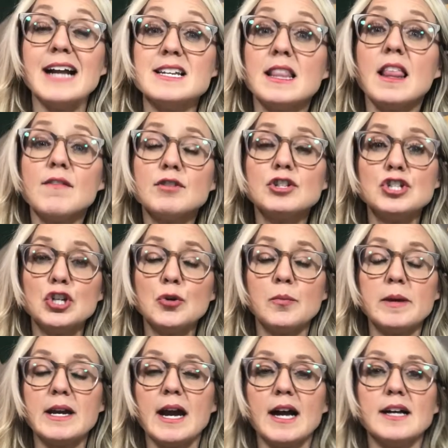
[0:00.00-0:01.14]
I did level 2
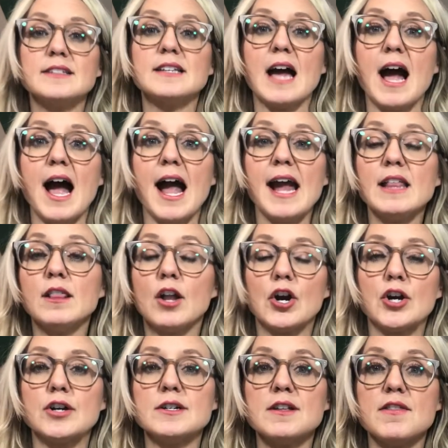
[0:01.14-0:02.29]
because I
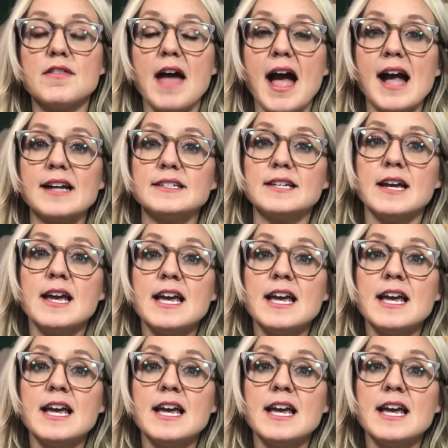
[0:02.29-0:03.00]
learned that